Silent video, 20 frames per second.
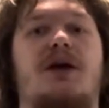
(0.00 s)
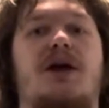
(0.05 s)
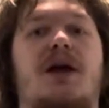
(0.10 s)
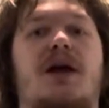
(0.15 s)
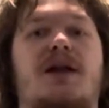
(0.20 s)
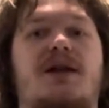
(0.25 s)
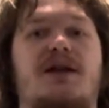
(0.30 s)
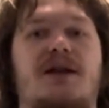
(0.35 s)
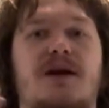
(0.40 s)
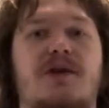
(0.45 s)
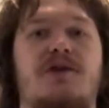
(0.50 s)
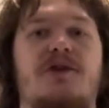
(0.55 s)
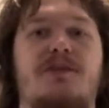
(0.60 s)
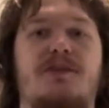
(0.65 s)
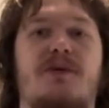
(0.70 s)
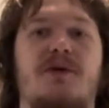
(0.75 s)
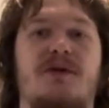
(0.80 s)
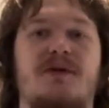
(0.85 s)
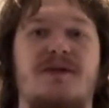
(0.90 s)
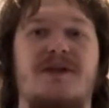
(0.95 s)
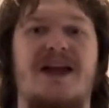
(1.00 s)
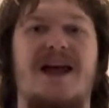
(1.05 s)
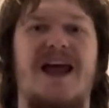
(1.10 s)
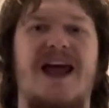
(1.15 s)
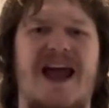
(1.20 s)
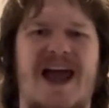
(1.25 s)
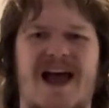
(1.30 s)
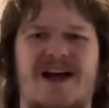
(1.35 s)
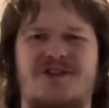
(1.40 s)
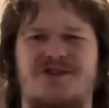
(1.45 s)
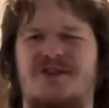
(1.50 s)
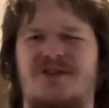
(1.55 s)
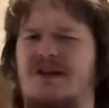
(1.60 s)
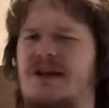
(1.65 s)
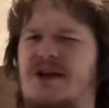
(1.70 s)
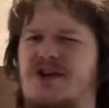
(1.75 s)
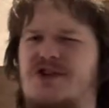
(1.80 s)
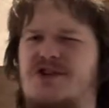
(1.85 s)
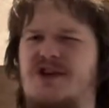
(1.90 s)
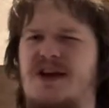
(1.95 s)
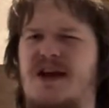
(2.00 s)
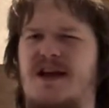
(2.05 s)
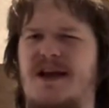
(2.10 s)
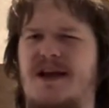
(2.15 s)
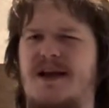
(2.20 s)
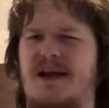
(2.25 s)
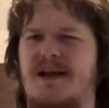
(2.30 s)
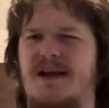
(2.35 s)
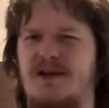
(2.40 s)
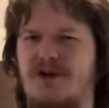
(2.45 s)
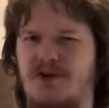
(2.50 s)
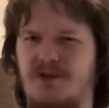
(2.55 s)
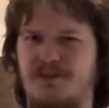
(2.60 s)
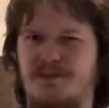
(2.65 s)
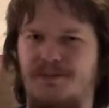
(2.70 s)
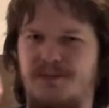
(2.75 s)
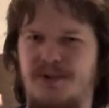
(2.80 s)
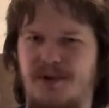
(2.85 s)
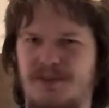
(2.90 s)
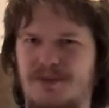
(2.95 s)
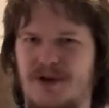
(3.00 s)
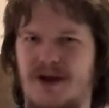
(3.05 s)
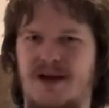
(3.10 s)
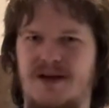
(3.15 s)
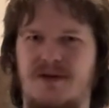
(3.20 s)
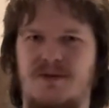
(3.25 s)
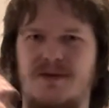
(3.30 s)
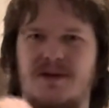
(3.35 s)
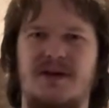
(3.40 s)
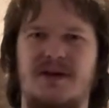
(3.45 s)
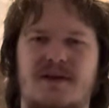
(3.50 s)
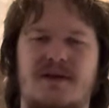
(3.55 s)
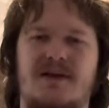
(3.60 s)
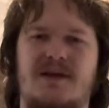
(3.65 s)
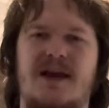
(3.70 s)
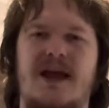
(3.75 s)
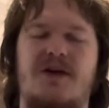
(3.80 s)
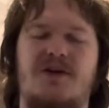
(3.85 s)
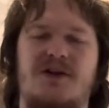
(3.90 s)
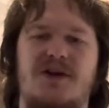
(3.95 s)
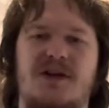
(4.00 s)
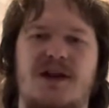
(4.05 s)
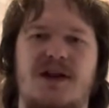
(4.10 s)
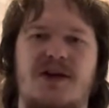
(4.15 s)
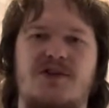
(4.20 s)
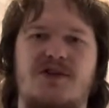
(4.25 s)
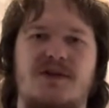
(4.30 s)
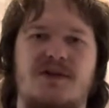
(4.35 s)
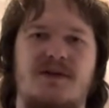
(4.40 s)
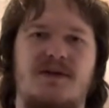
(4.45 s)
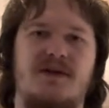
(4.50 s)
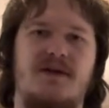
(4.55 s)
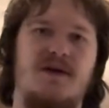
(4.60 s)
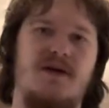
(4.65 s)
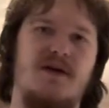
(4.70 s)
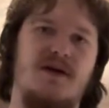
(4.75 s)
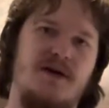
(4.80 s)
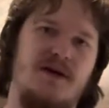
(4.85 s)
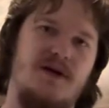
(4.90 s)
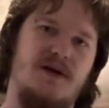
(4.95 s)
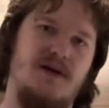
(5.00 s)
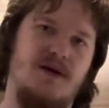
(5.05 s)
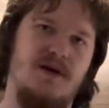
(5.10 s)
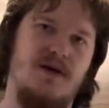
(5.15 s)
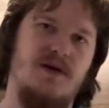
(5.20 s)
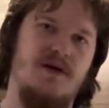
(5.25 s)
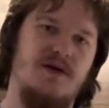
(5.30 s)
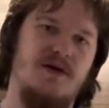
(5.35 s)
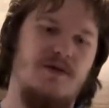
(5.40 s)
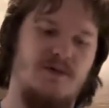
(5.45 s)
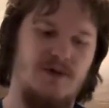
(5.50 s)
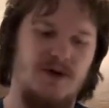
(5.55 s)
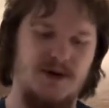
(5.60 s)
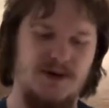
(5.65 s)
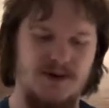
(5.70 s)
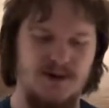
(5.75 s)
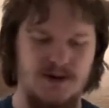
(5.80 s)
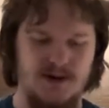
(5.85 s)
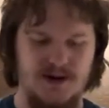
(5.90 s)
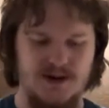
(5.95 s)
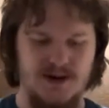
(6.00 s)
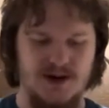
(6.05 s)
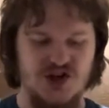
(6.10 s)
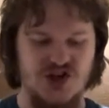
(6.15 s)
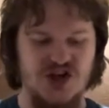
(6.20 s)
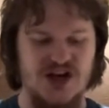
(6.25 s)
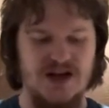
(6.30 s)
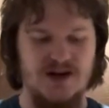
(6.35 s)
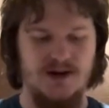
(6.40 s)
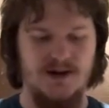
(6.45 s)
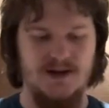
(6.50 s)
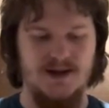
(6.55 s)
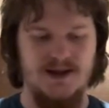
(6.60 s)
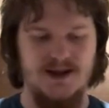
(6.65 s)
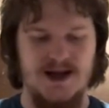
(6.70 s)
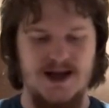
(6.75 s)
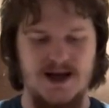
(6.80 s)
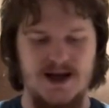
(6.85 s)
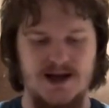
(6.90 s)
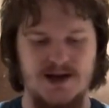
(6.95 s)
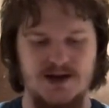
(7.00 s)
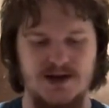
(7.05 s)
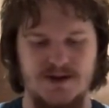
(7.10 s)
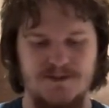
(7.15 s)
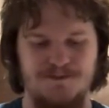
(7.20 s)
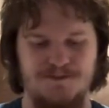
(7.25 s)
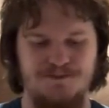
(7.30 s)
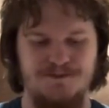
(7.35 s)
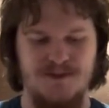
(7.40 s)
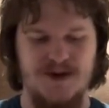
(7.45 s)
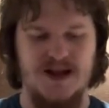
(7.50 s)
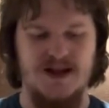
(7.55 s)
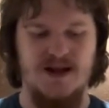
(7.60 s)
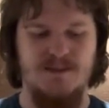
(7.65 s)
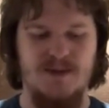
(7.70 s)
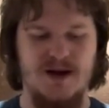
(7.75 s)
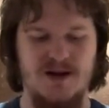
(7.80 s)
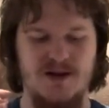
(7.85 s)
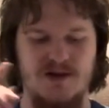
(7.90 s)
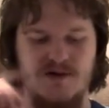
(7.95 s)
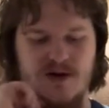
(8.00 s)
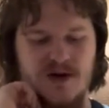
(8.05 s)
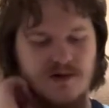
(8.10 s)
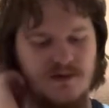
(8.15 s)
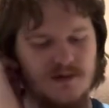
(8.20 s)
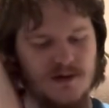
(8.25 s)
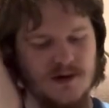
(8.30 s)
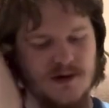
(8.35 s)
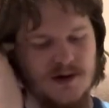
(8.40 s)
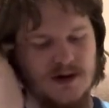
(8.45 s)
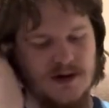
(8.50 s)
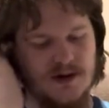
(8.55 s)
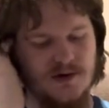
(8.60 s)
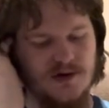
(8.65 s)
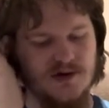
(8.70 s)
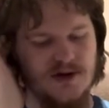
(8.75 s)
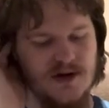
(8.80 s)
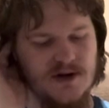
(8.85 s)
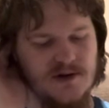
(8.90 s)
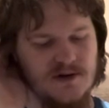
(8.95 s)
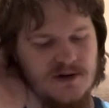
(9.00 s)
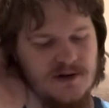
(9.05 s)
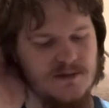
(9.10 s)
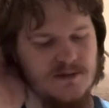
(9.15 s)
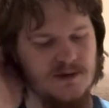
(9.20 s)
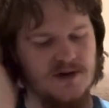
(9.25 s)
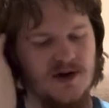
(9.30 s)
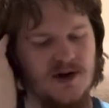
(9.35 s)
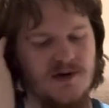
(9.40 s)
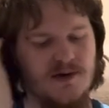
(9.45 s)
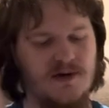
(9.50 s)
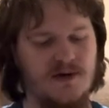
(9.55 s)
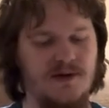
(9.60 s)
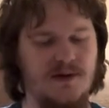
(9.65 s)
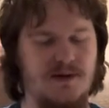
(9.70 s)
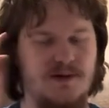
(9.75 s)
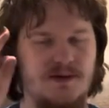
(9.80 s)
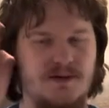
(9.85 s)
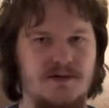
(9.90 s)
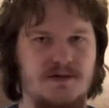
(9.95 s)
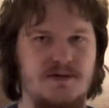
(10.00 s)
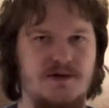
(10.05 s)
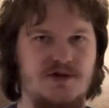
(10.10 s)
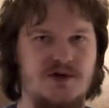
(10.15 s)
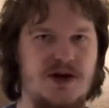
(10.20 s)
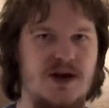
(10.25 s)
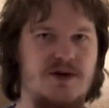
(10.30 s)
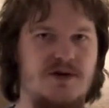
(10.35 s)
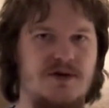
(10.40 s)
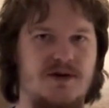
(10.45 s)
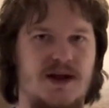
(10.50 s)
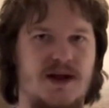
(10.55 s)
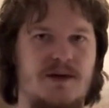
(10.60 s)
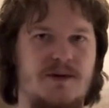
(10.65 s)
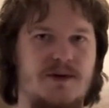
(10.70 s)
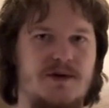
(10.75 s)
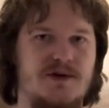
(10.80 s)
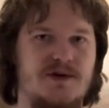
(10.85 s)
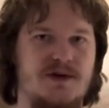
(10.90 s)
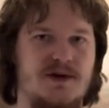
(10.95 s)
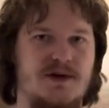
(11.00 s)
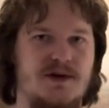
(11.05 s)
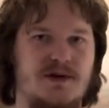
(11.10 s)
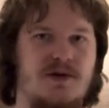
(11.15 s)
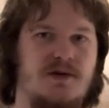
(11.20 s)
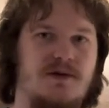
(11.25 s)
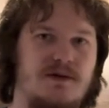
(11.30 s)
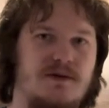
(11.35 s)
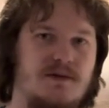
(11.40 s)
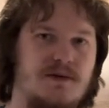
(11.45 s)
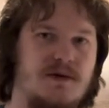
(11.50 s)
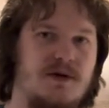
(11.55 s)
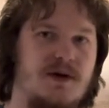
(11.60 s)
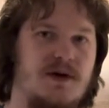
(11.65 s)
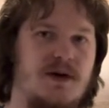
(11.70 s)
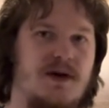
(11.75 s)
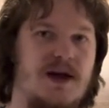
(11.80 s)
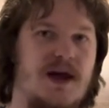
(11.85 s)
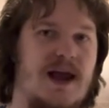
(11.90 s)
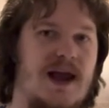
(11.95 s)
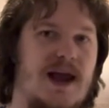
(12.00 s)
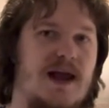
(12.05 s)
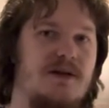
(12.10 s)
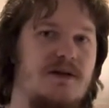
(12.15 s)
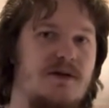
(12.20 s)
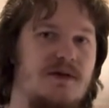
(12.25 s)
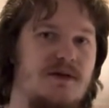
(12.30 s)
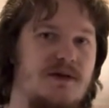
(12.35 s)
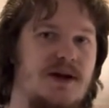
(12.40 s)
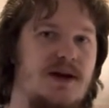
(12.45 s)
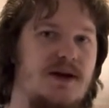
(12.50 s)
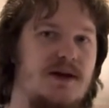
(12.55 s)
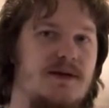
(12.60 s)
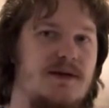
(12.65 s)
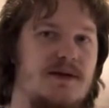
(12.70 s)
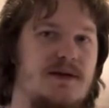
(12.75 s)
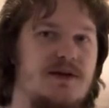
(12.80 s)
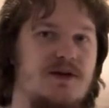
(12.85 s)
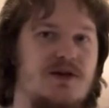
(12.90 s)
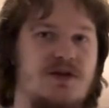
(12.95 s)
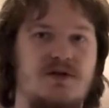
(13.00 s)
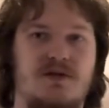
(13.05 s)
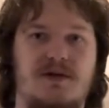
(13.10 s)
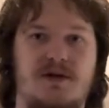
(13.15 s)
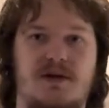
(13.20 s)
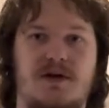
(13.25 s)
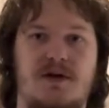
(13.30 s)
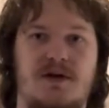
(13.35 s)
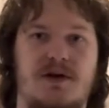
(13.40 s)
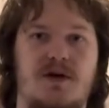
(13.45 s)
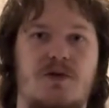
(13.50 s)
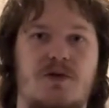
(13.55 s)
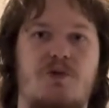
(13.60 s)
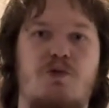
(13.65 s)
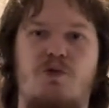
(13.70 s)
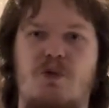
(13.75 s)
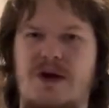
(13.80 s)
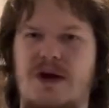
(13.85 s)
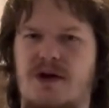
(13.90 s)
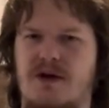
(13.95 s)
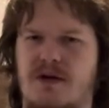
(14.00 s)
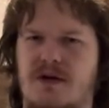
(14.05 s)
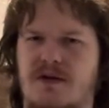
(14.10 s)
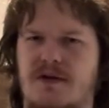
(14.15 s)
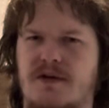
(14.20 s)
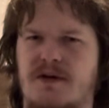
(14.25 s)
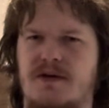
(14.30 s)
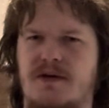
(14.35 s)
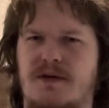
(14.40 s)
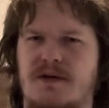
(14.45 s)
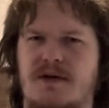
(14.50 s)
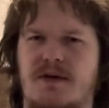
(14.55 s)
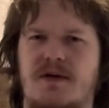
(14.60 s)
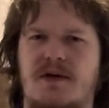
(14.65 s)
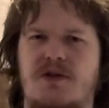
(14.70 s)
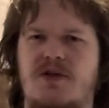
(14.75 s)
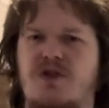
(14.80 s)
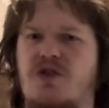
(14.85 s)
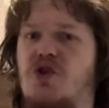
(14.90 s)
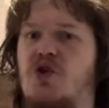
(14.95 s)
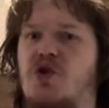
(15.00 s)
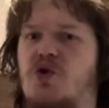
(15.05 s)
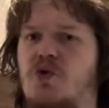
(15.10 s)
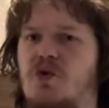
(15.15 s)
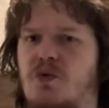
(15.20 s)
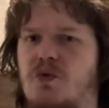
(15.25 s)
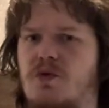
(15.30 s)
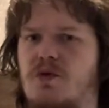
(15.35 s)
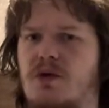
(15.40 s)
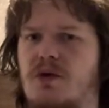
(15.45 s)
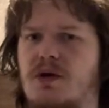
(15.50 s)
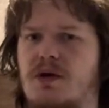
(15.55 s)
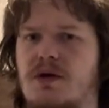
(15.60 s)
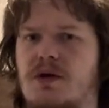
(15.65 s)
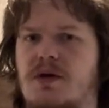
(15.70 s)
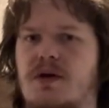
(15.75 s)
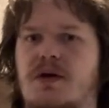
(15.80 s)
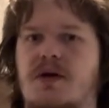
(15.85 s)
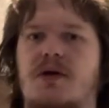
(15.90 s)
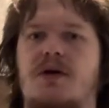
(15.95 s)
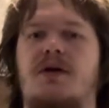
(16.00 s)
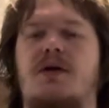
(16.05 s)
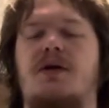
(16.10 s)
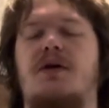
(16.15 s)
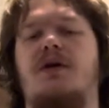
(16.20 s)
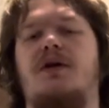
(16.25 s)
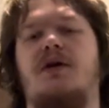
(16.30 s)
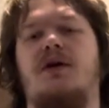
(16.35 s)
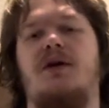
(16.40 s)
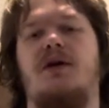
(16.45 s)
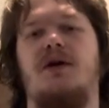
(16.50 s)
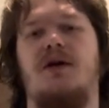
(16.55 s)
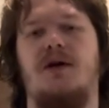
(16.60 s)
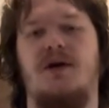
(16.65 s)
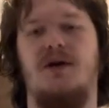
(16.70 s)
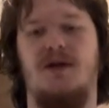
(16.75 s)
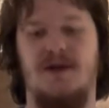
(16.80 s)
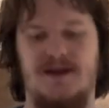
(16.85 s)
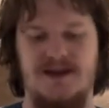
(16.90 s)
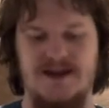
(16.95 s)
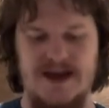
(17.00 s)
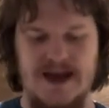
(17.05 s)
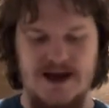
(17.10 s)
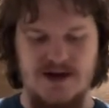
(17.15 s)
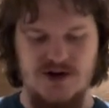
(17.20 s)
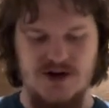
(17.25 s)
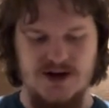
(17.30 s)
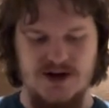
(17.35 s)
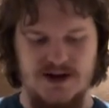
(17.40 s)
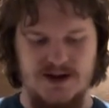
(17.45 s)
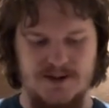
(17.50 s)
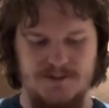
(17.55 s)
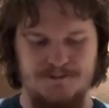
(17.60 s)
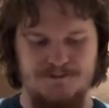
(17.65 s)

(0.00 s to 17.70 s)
And these are the parts that actually need shading. And then you apply those calculations once in the shadle stage. And they made their own little material shader language to handle these weird new stages.